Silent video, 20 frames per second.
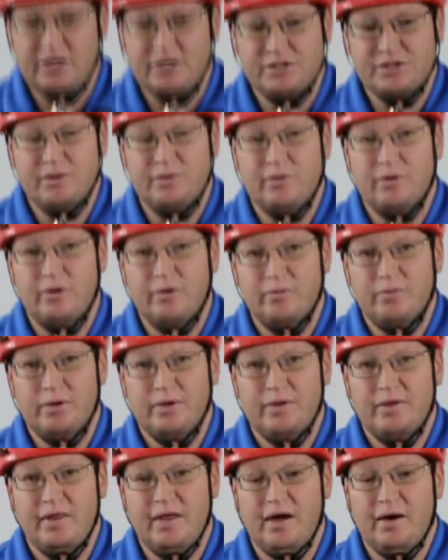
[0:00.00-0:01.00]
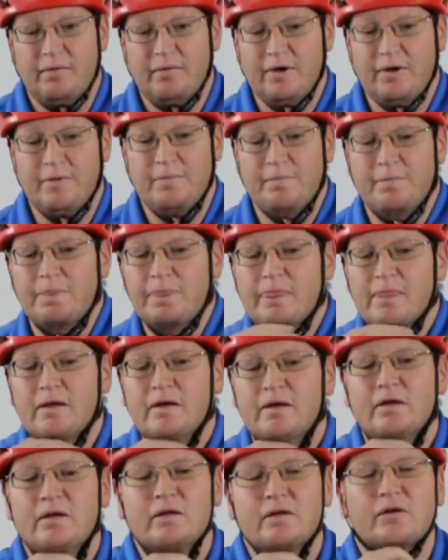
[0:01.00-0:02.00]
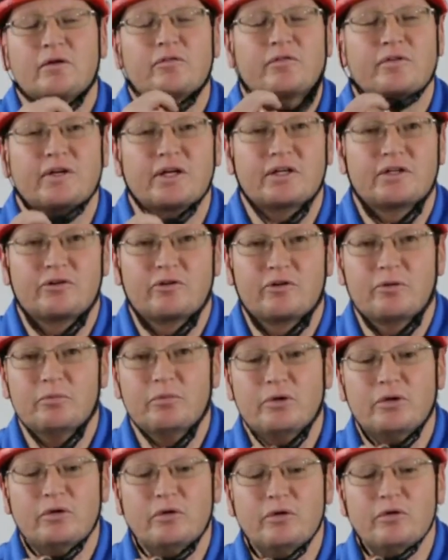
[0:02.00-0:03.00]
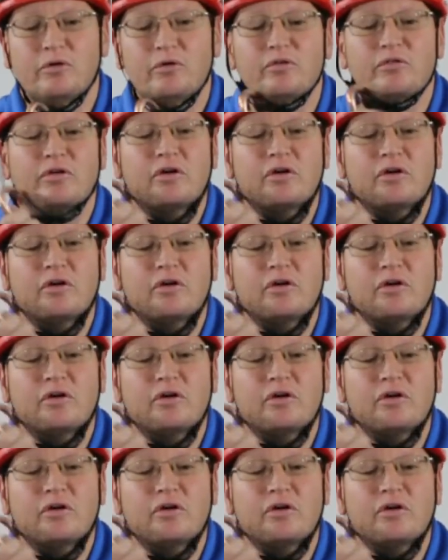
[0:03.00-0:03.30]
your rope that way. Don't forget to remove